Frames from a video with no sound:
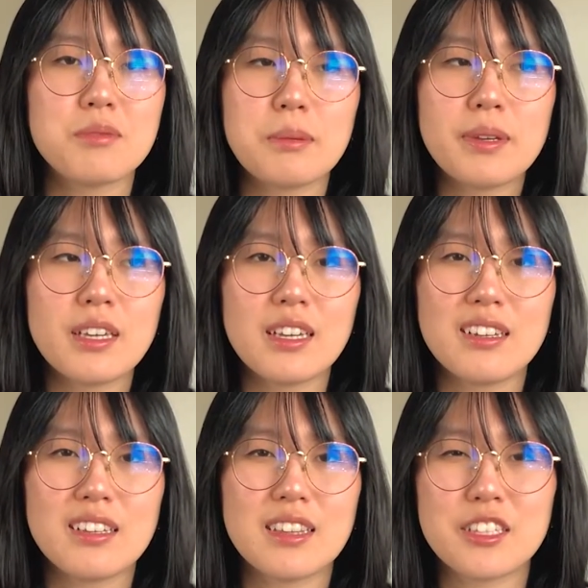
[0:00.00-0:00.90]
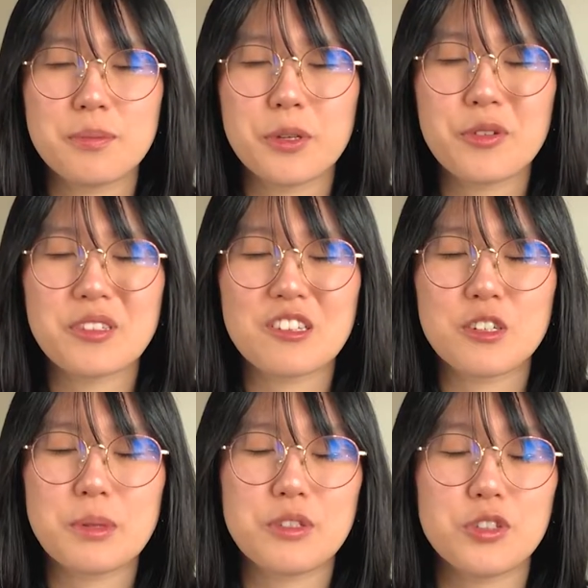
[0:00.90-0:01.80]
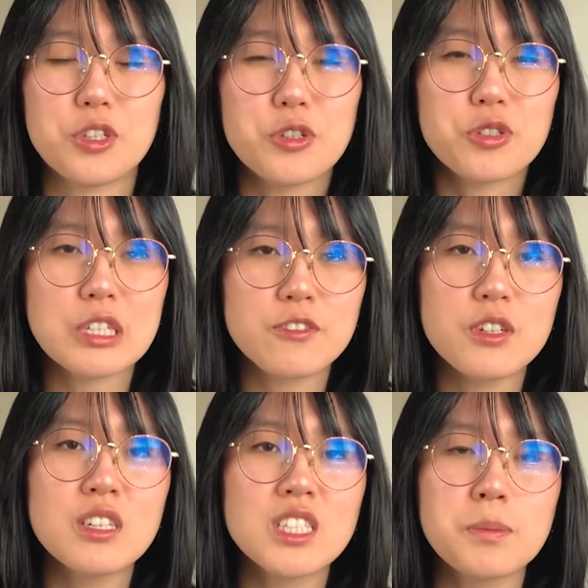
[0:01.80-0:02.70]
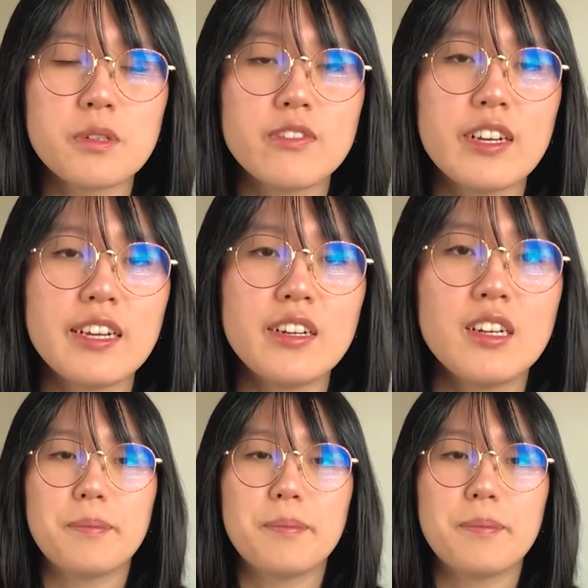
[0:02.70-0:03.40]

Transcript: Maybe this book was a little bit too straightforward and simplified,